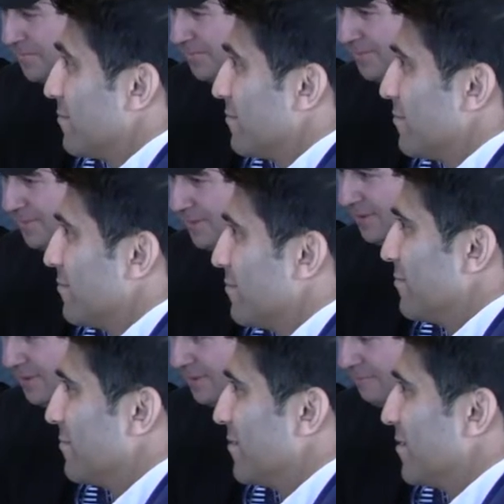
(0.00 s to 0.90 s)

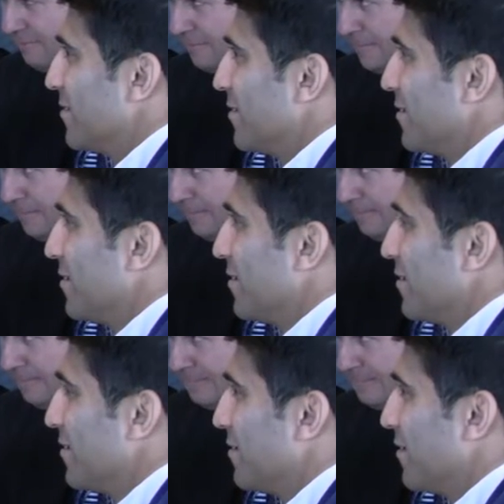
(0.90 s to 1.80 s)

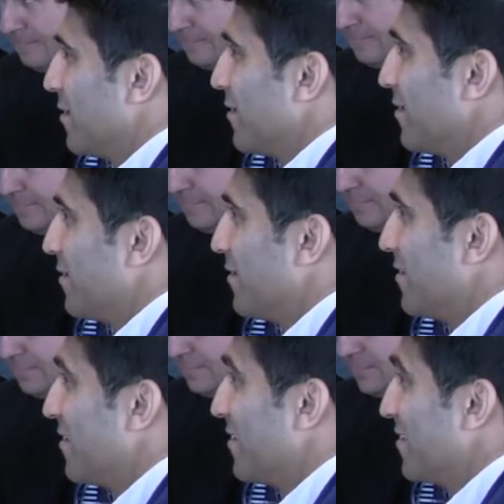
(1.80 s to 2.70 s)

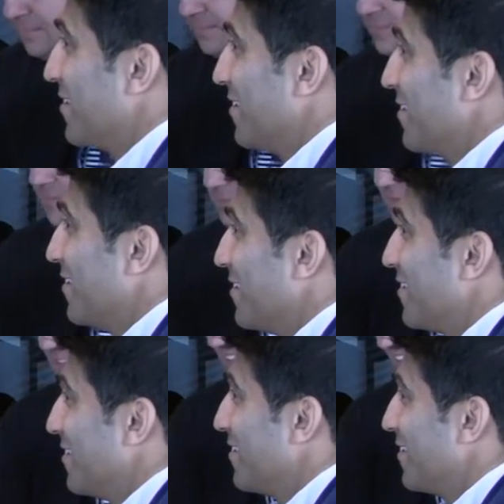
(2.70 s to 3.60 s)

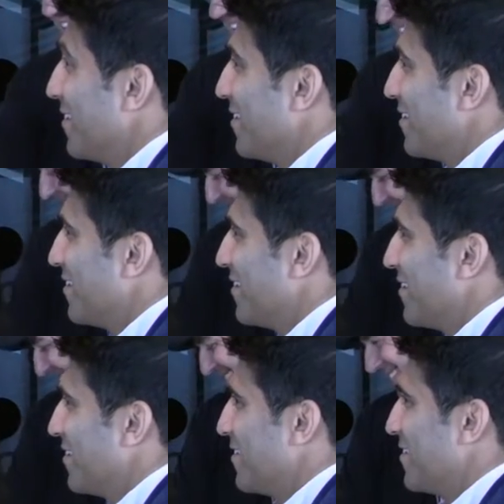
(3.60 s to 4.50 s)

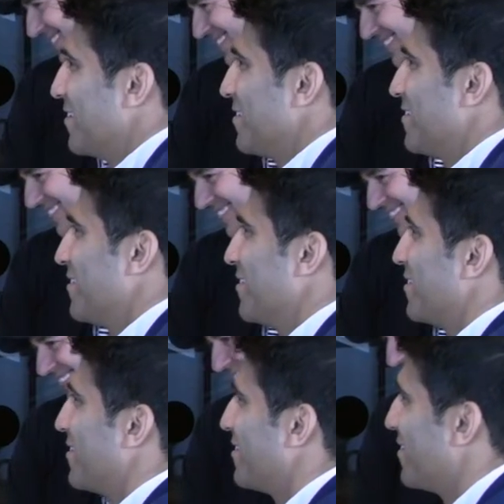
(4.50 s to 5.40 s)

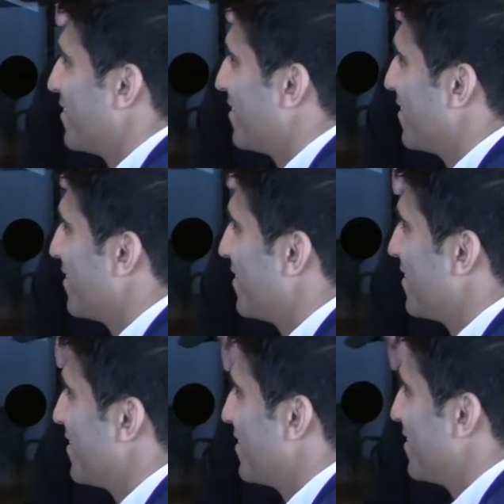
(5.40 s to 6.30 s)

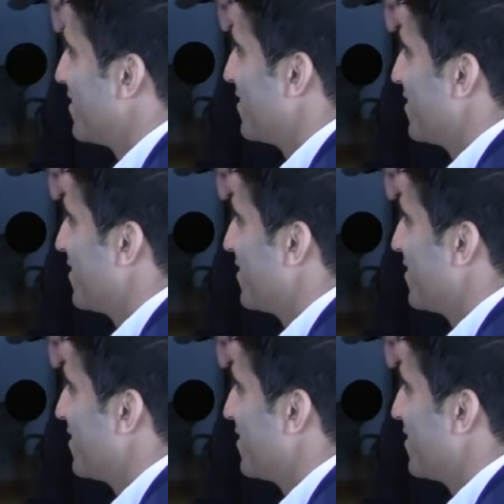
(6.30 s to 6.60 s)
This person isn't speaking.